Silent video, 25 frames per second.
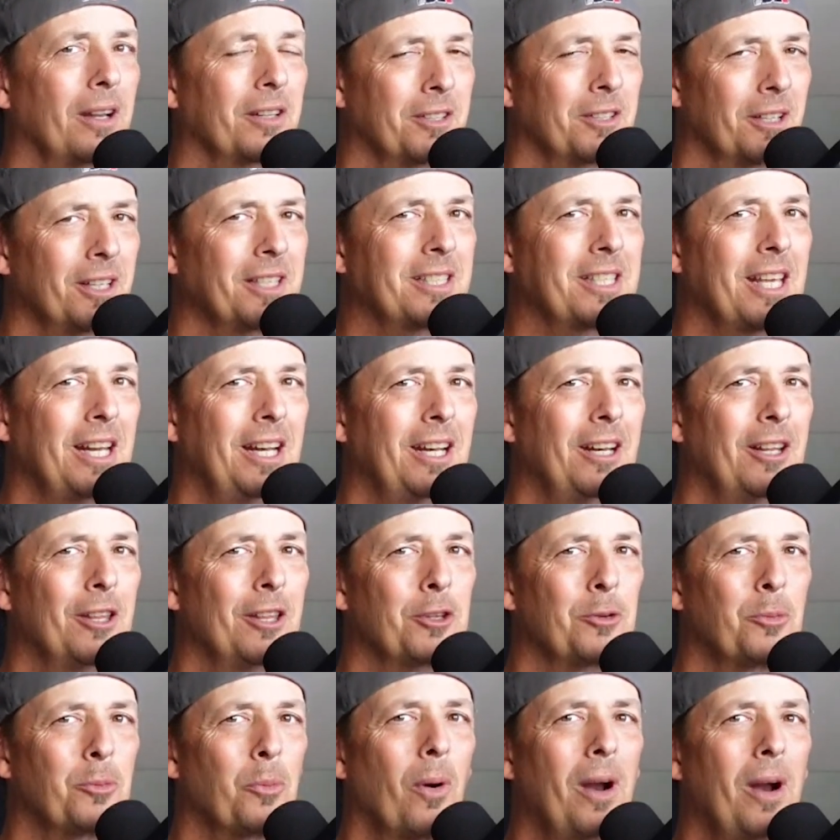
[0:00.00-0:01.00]
So let's get into
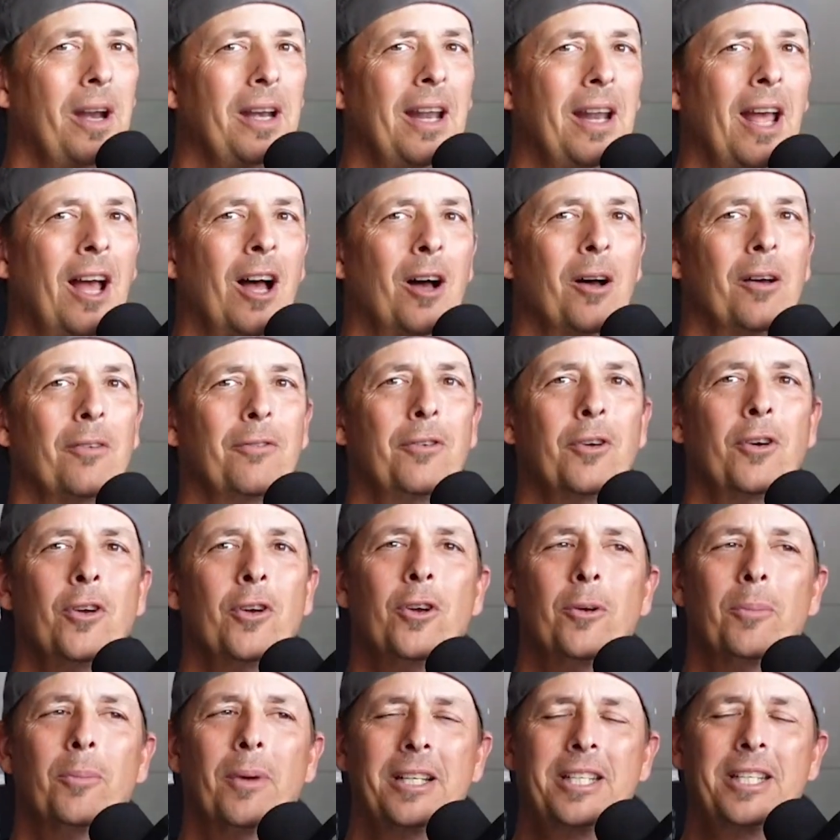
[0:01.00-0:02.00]
this right now. If you're new
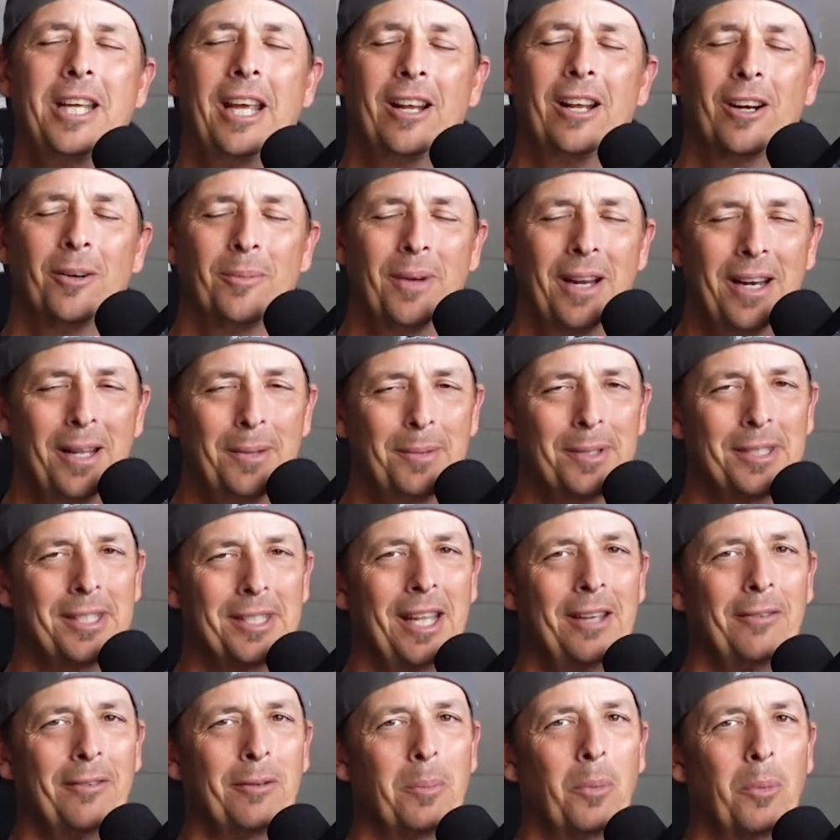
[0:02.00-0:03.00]
to my channel, my name is
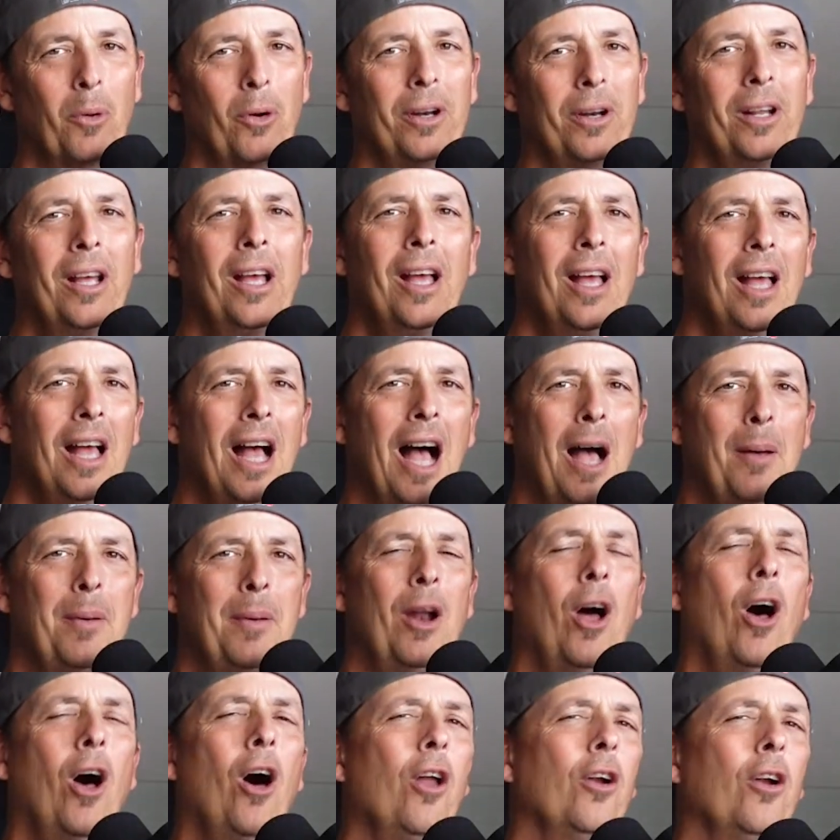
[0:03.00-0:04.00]
David Boyd. I'm an
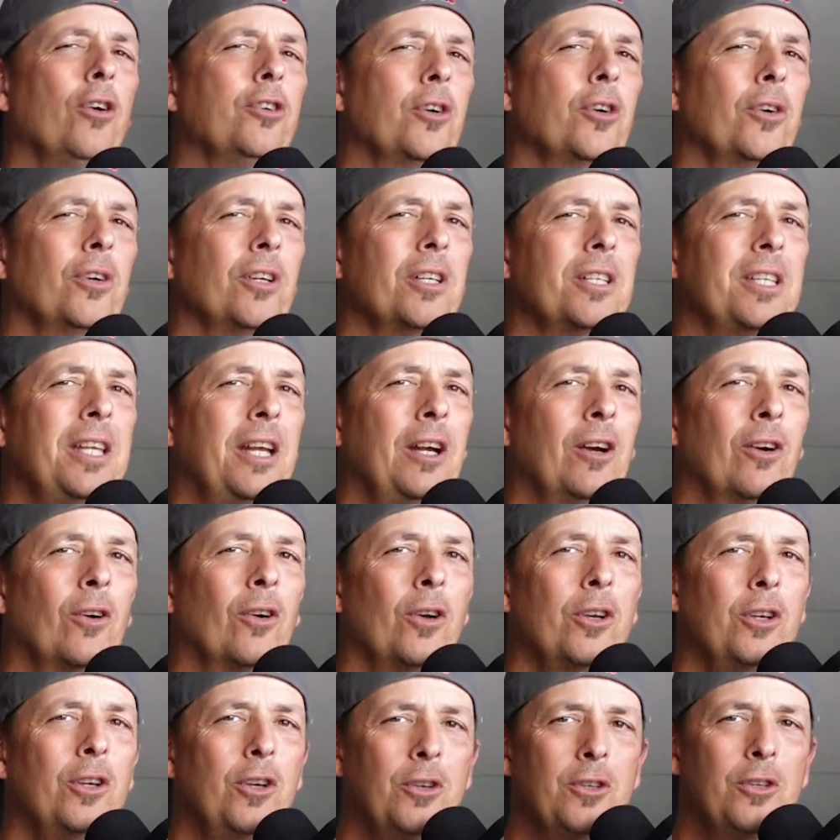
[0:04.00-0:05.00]
auto journalist here
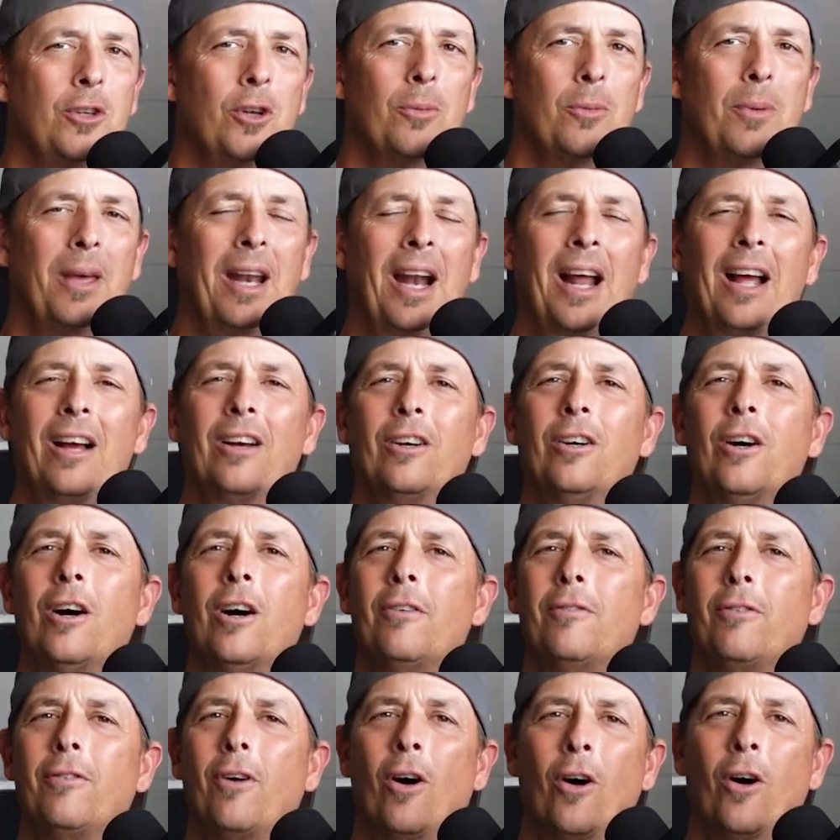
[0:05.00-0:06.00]
on YouTube, and I
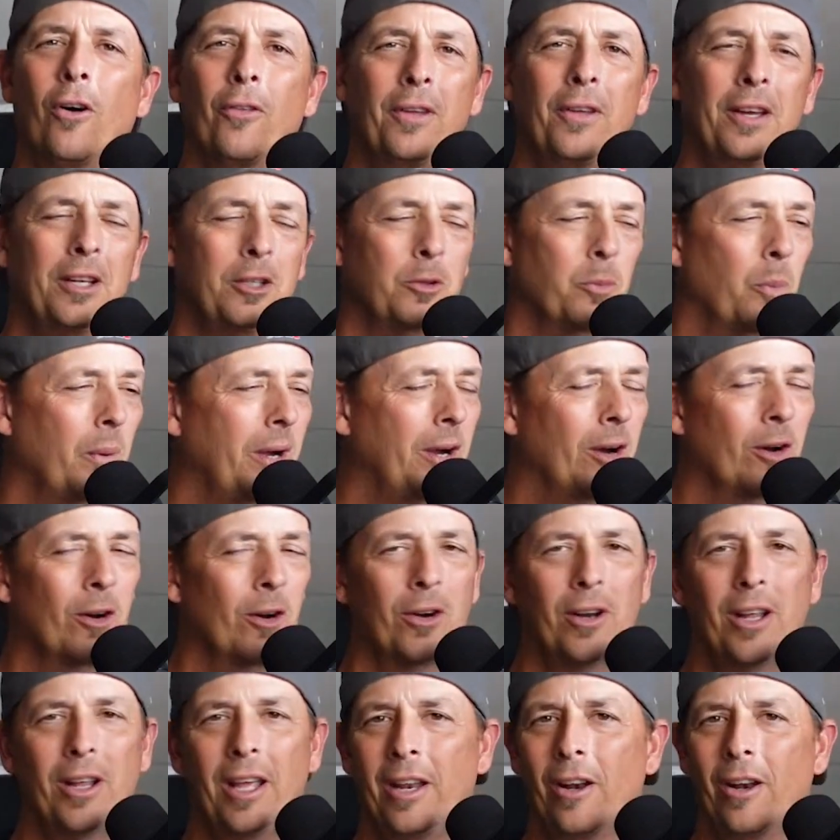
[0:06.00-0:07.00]
love all things
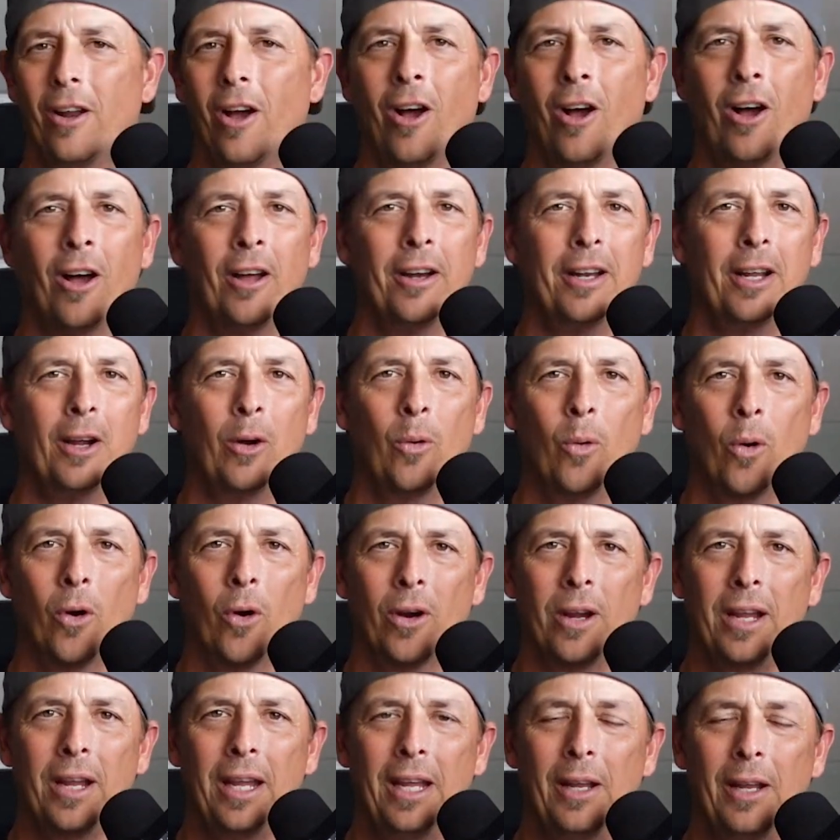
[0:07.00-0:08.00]
weird and odd and
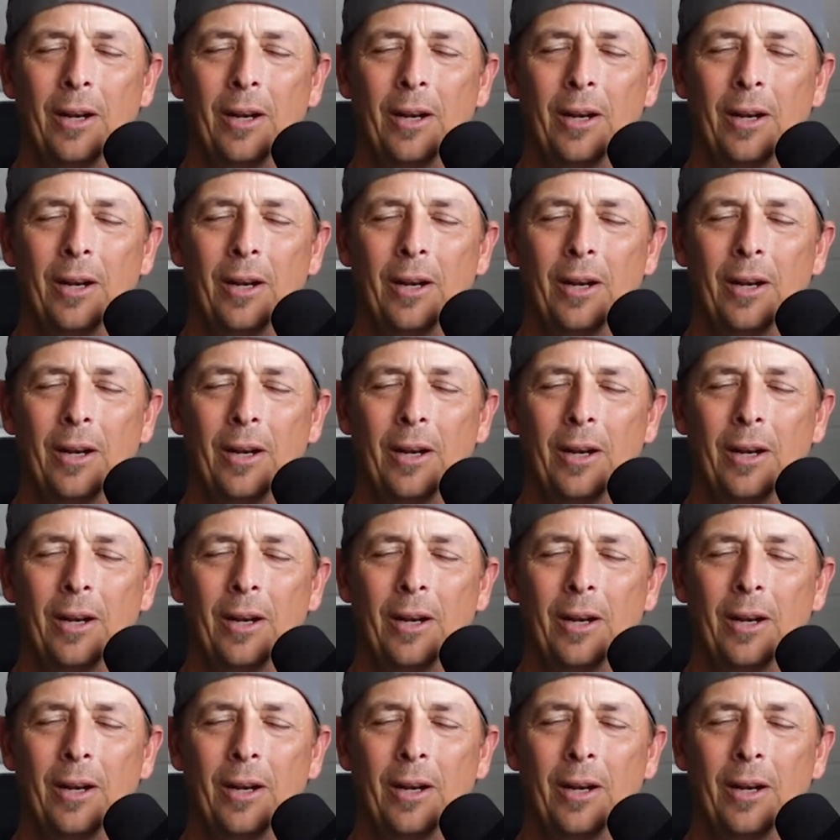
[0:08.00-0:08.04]
quirky.